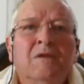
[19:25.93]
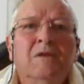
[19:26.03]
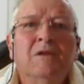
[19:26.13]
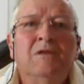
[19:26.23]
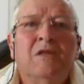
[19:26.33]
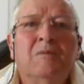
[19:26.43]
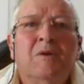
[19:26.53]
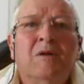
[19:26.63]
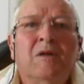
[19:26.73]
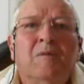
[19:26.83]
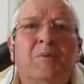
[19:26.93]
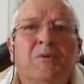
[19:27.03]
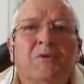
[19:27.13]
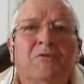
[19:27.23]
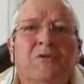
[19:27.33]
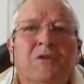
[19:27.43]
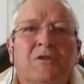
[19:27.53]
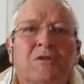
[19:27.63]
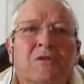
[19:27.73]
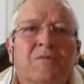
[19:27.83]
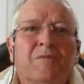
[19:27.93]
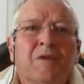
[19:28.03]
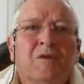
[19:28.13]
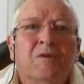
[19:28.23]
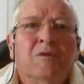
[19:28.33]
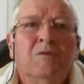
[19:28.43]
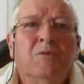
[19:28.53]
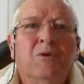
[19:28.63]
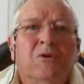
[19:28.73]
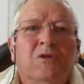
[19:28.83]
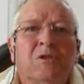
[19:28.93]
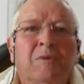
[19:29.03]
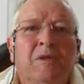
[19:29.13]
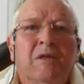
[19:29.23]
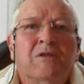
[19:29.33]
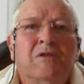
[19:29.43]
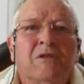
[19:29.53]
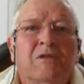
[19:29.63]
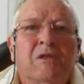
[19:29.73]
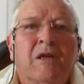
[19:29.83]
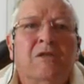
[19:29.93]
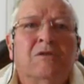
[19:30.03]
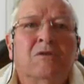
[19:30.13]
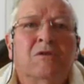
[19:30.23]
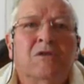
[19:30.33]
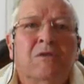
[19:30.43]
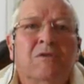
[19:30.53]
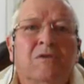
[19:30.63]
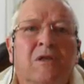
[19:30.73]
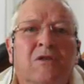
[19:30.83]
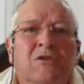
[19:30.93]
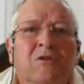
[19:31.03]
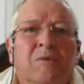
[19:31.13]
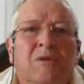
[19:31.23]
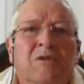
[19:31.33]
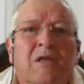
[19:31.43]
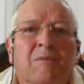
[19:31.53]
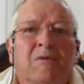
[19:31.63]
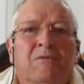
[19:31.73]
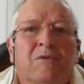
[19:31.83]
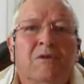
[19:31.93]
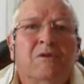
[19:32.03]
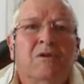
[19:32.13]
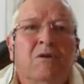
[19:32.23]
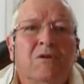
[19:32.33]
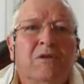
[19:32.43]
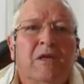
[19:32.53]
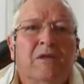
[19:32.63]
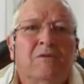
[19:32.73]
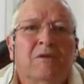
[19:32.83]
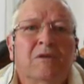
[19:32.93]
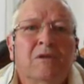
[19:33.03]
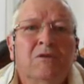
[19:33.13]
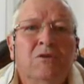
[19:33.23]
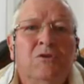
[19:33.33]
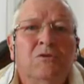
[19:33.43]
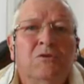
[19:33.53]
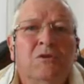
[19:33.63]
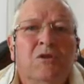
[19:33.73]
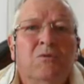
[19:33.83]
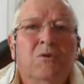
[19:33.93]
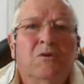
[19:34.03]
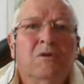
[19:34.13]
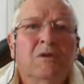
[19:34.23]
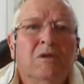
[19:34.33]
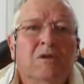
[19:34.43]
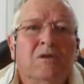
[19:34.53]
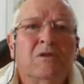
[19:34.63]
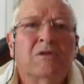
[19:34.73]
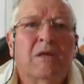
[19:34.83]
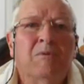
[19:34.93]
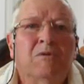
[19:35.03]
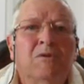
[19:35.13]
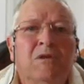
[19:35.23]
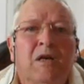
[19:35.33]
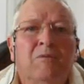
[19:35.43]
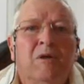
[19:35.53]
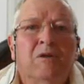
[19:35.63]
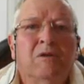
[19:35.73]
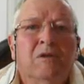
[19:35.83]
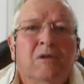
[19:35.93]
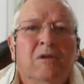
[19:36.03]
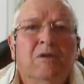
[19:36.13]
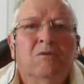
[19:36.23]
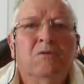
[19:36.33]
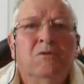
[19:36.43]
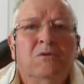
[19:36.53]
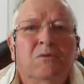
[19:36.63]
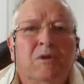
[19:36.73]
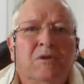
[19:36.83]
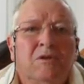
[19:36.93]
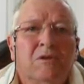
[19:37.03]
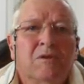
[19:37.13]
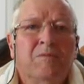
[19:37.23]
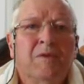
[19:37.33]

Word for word: These are my appointed feasts. Work is to be done six days, and on the seventh day shall be a Sabbath of rest, a holy gathering. You shall do no work. It is a Sabbath to Yahweh in all your dwellings.